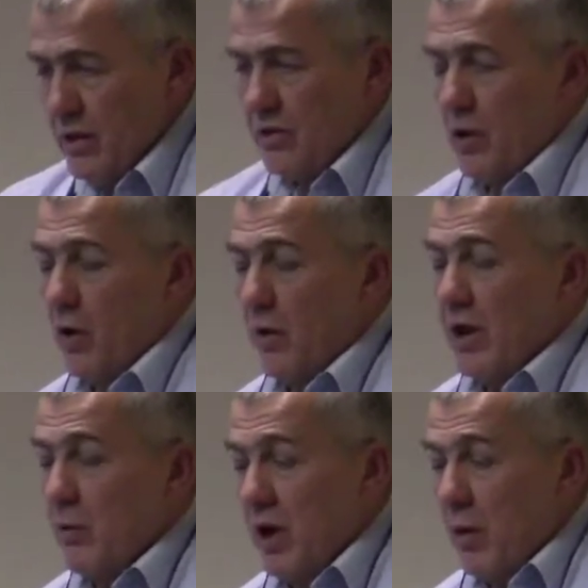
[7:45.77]
So
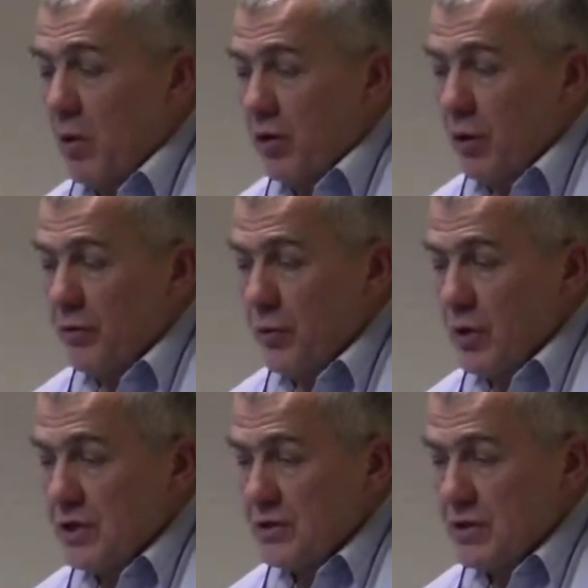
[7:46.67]
anyway, I won't go
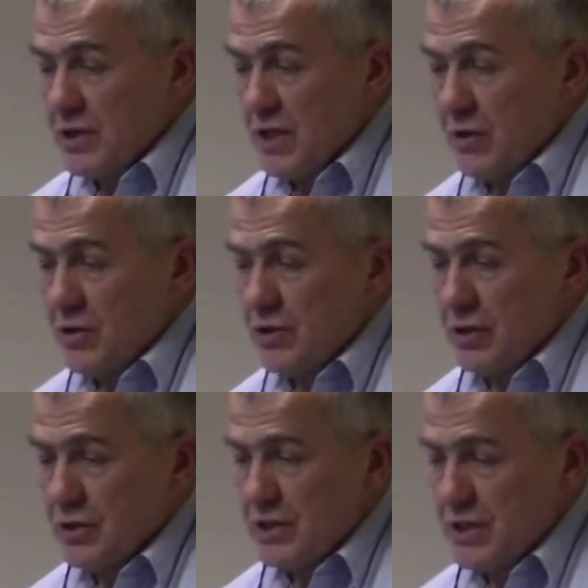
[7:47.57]
through each of these others.
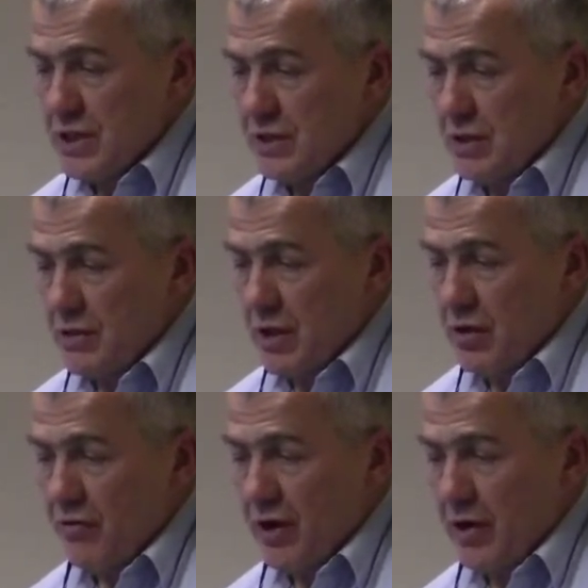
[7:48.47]
You can see that the
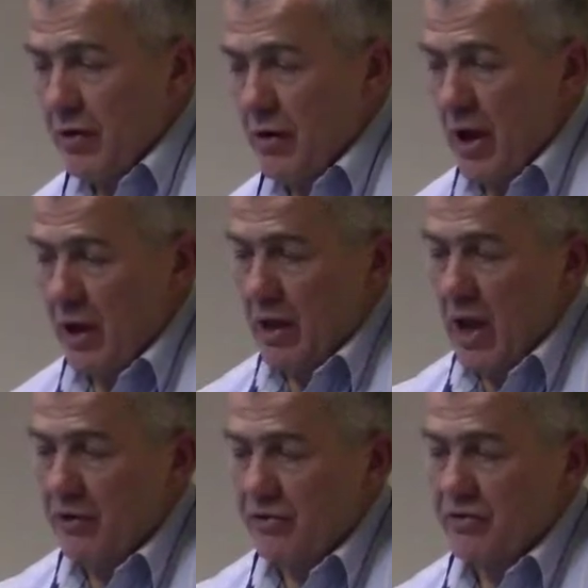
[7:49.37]
innovator
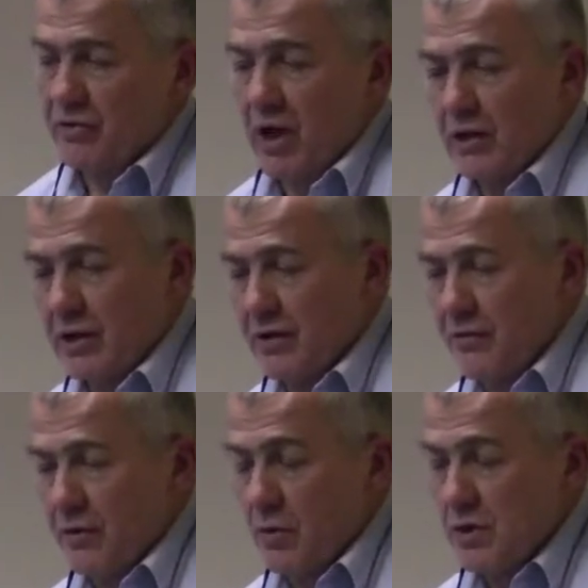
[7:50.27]
asked slightly
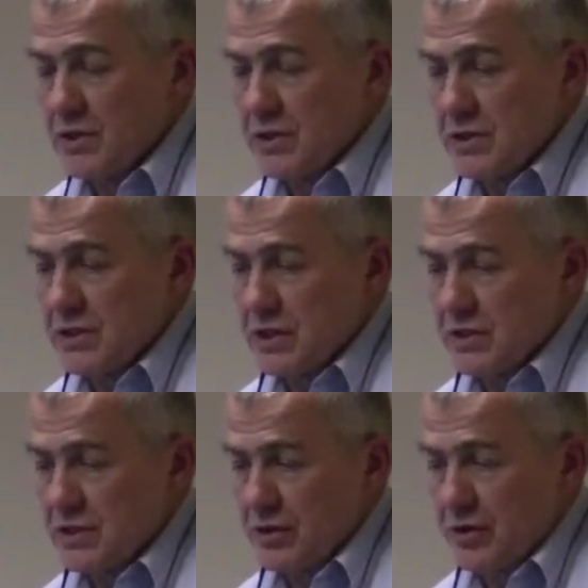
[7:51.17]
different questions,
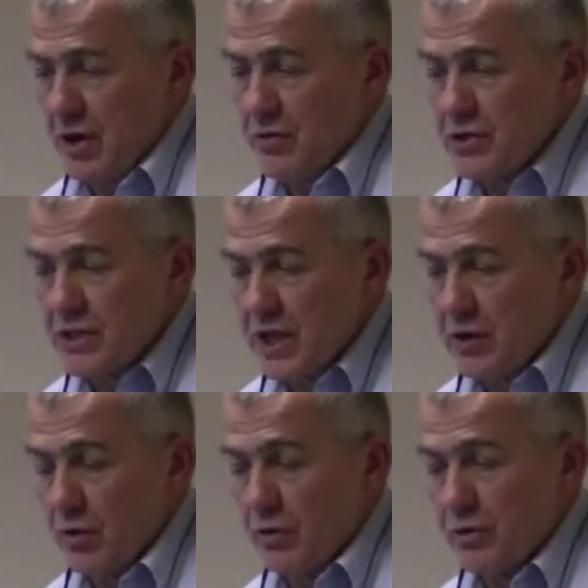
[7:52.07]
considered other
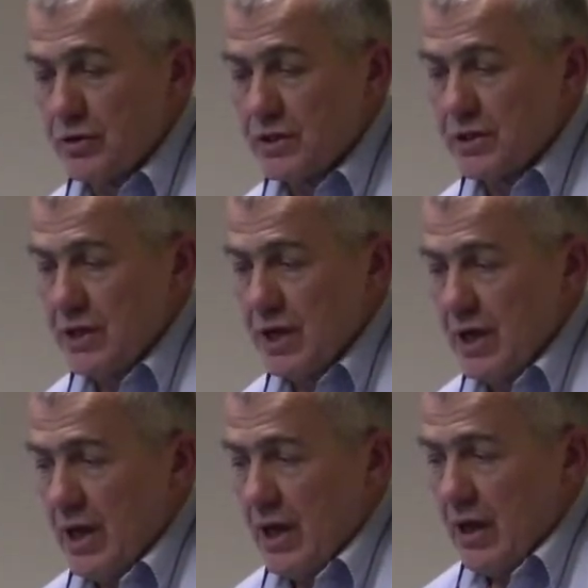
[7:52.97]
stakeholders,
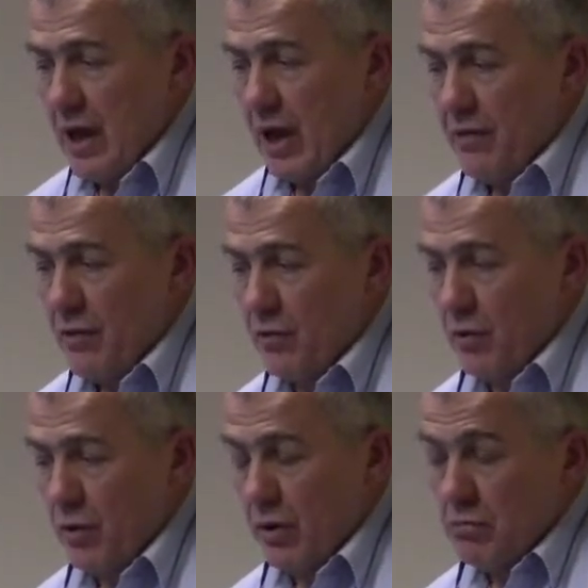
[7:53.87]
and the
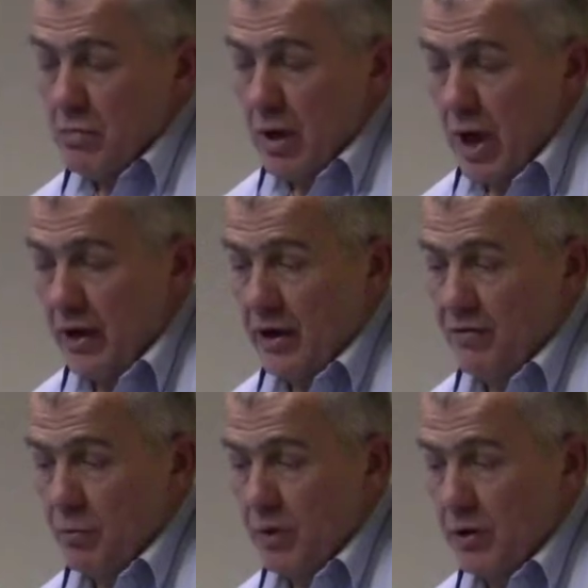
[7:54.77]
school had an
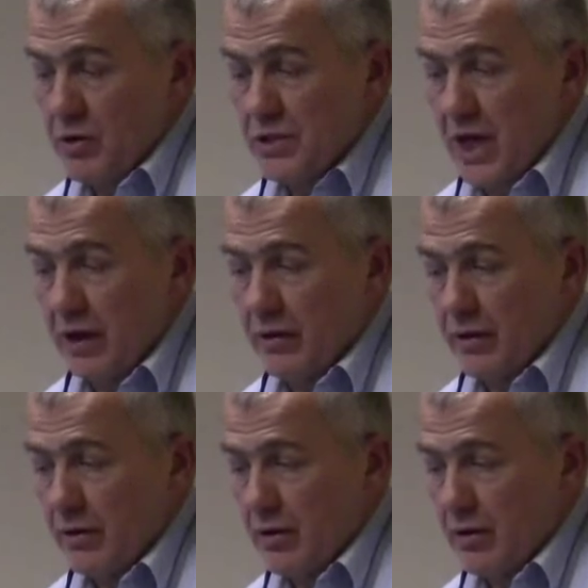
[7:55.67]
even bigger set.